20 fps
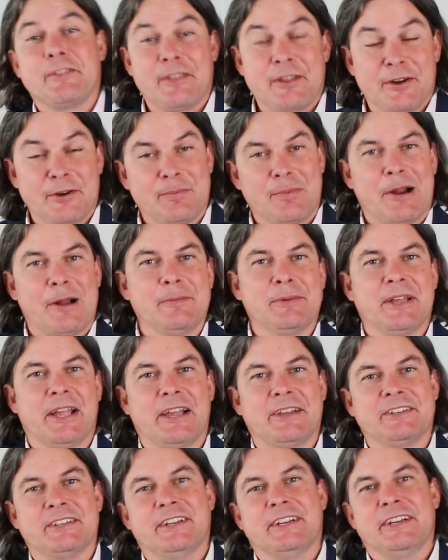thing you're probably
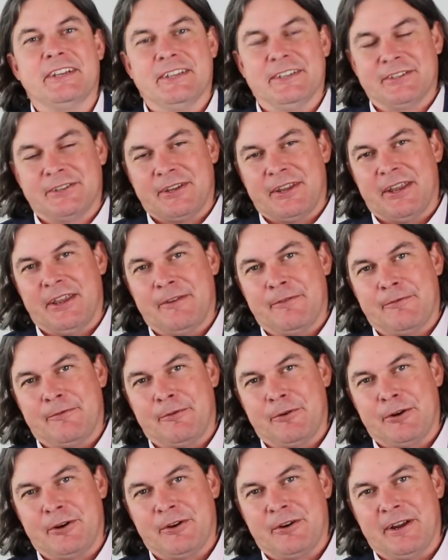asking is if
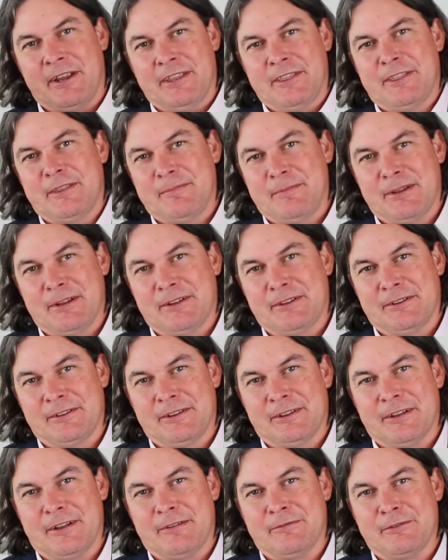we're in the
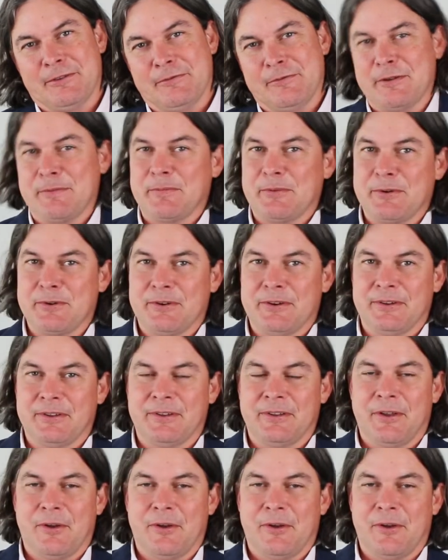middle of November,